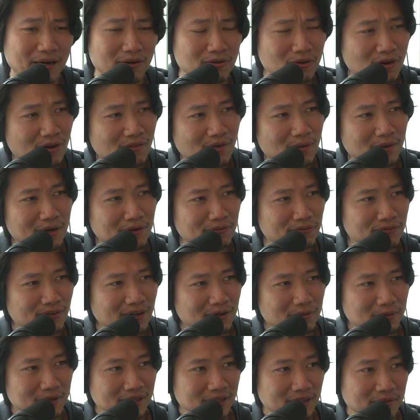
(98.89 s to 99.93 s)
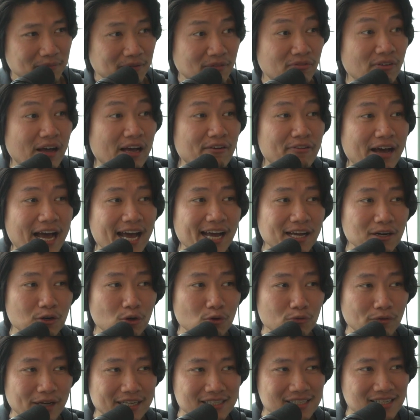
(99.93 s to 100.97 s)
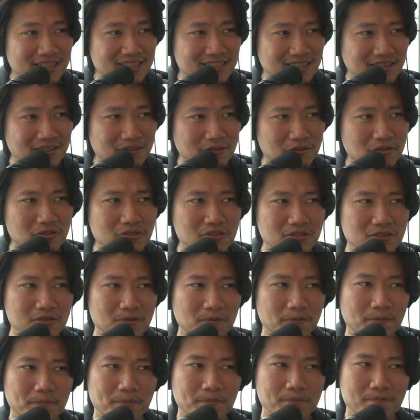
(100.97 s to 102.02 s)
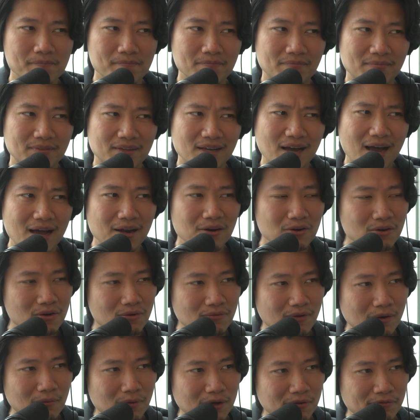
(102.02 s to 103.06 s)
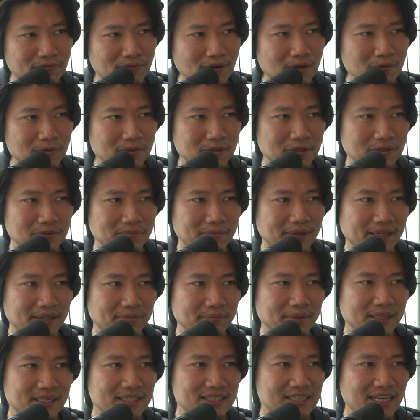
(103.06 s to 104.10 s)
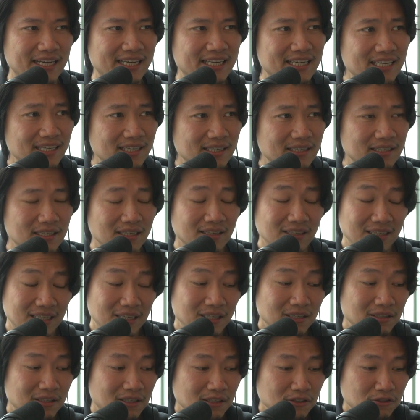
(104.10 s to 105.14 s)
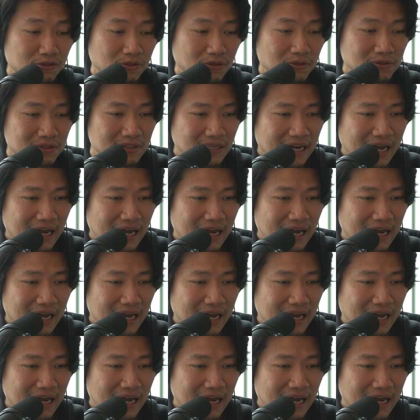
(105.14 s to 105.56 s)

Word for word: I don't know if I want to fuck with him. If I had no wrestling skills, I don't know if I want to fuck with him, man, because like he controls.